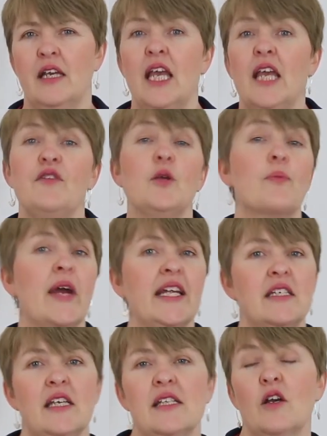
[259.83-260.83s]
if you
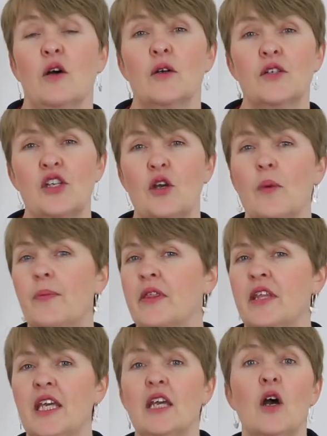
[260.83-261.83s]
practice
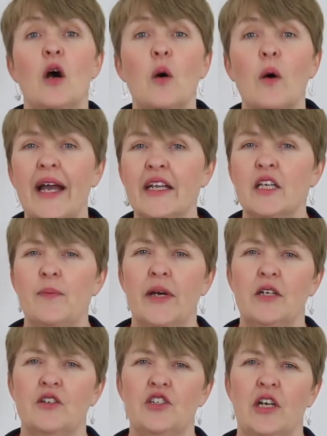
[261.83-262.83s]
osteopathy or
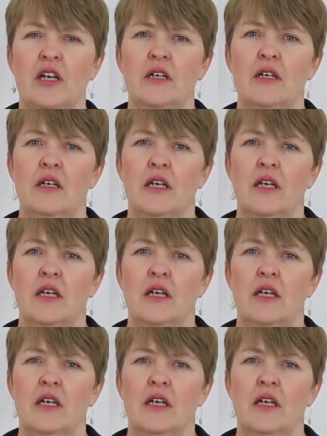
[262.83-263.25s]
acupuncture.